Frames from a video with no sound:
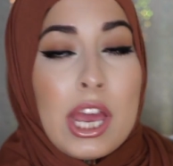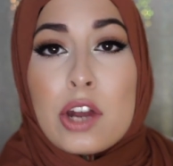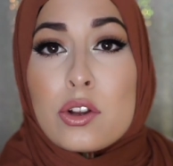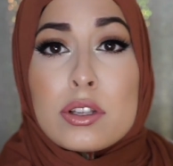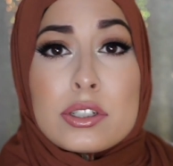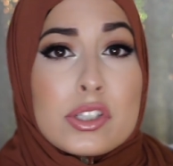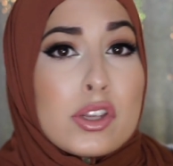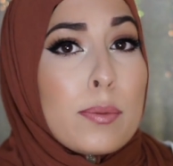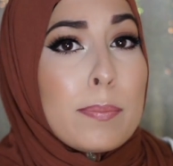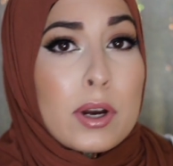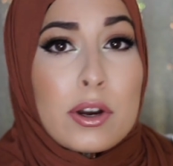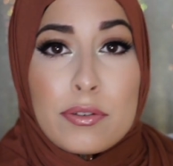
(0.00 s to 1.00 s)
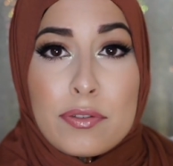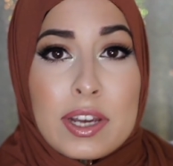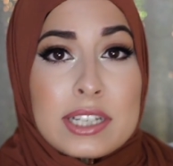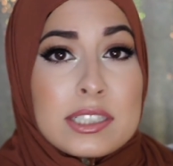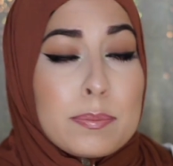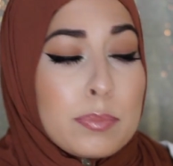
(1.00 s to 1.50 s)
It'll look so
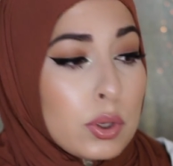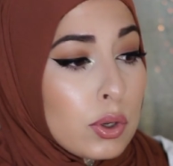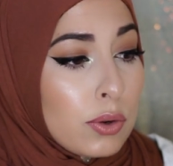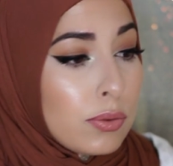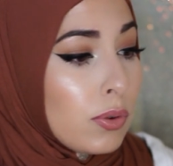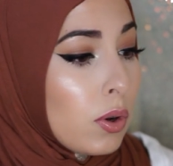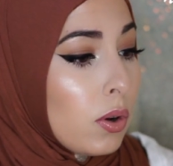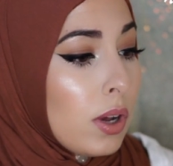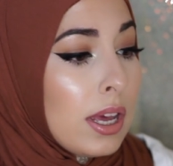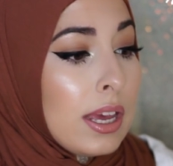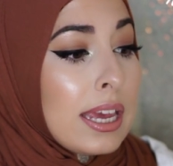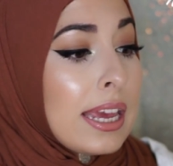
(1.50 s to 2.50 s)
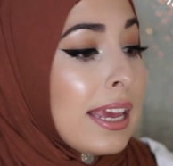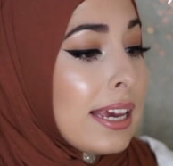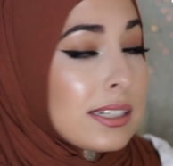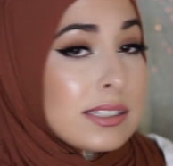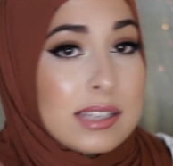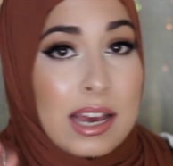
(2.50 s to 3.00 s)
perfect, beautiful,
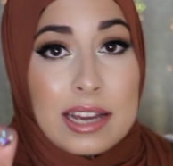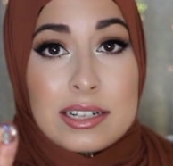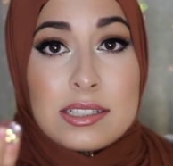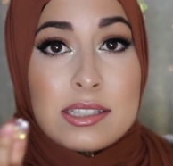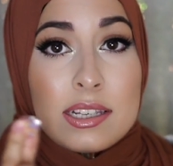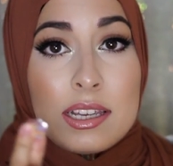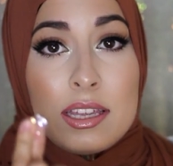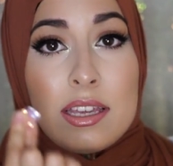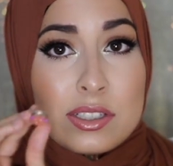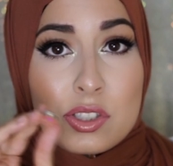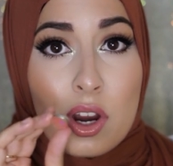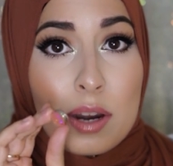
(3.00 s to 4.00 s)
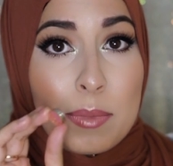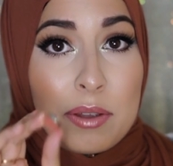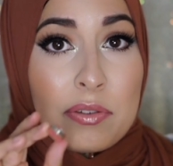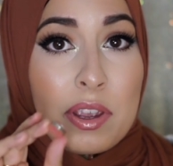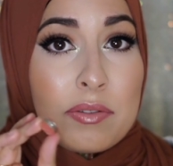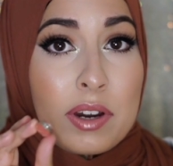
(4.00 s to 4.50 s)
and honestly, these are my
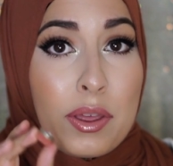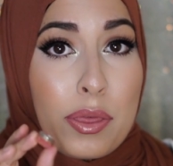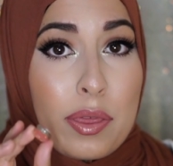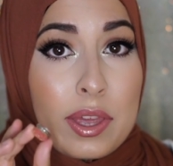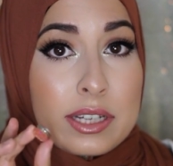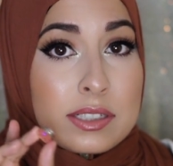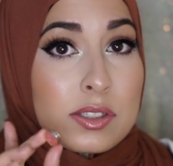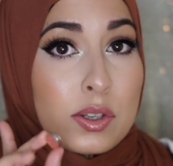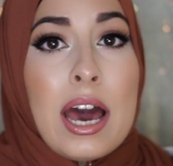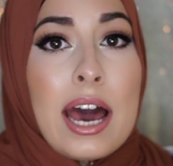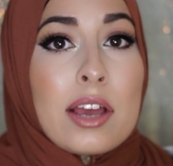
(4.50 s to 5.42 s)
favorite things.